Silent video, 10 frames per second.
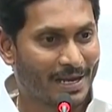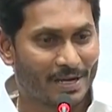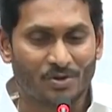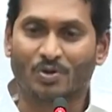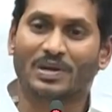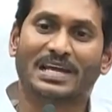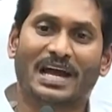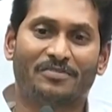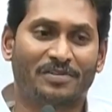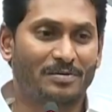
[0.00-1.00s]
It was only
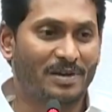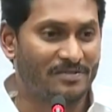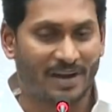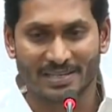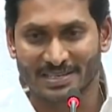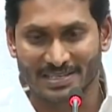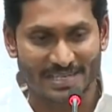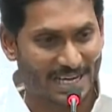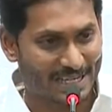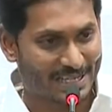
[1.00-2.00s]
after my
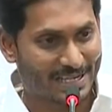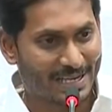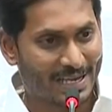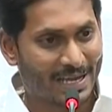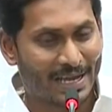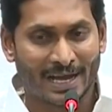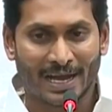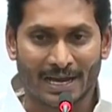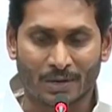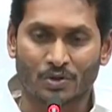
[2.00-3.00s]
father's death,
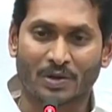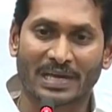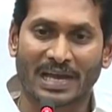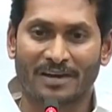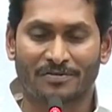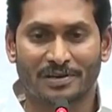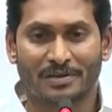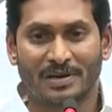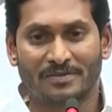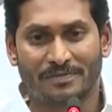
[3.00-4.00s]
it was only
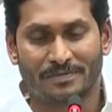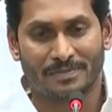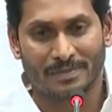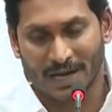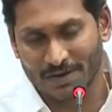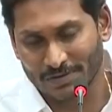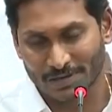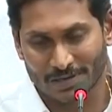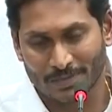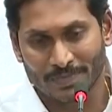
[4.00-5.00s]
after my,
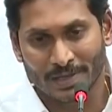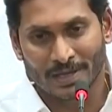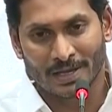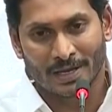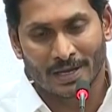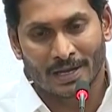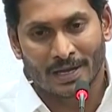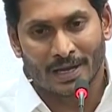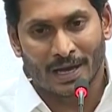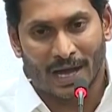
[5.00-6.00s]
after
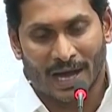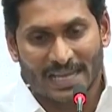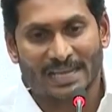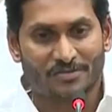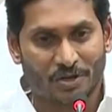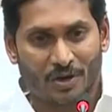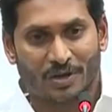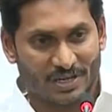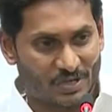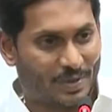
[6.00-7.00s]
I left the
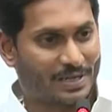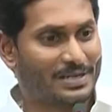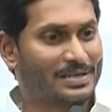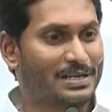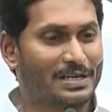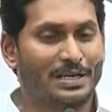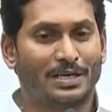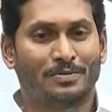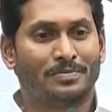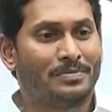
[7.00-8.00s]
Congress party.
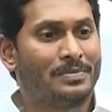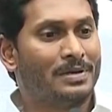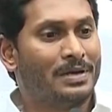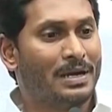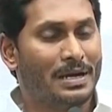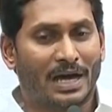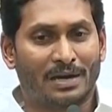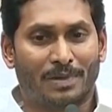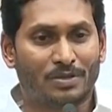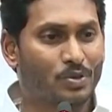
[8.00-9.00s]

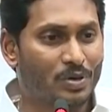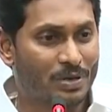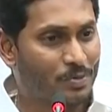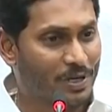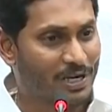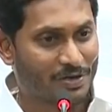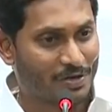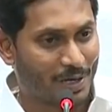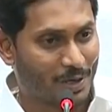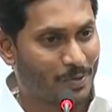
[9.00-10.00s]
Nana Patkurnapudu
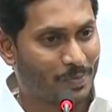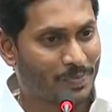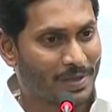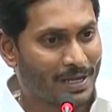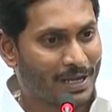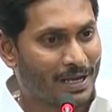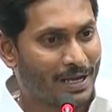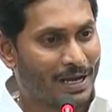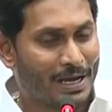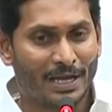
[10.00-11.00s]
Kesulu Levu.
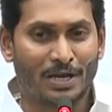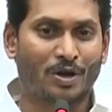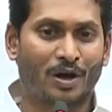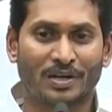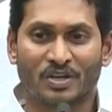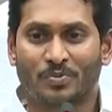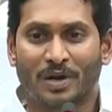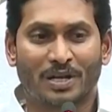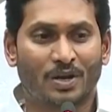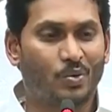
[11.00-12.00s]
Nenu Congress
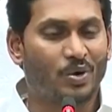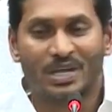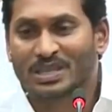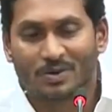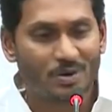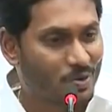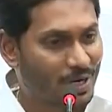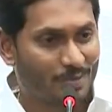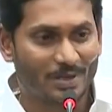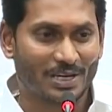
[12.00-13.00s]
Party lo unnanta
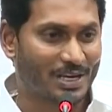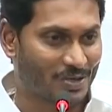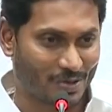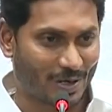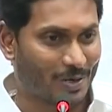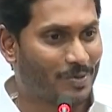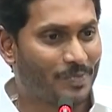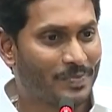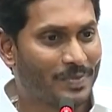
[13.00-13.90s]
varaku na meeda kesulu levu.